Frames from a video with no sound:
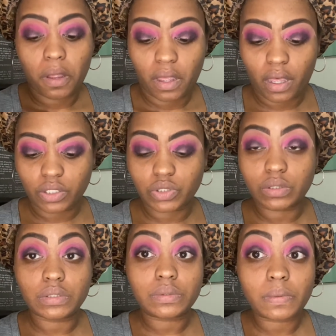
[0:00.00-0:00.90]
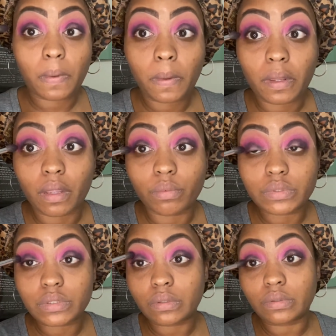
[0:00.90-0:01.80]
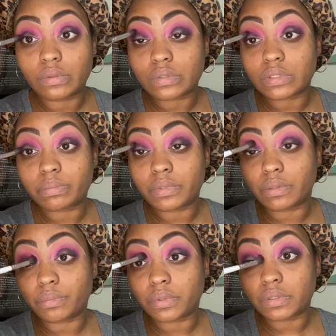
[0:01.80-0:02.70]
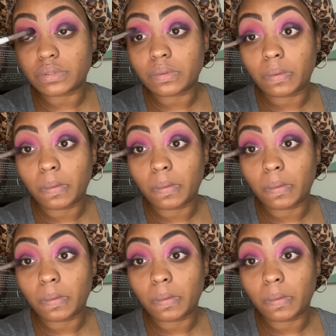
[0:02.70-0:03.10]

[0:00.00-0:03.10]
actually yeah we're still gonna use this blending brush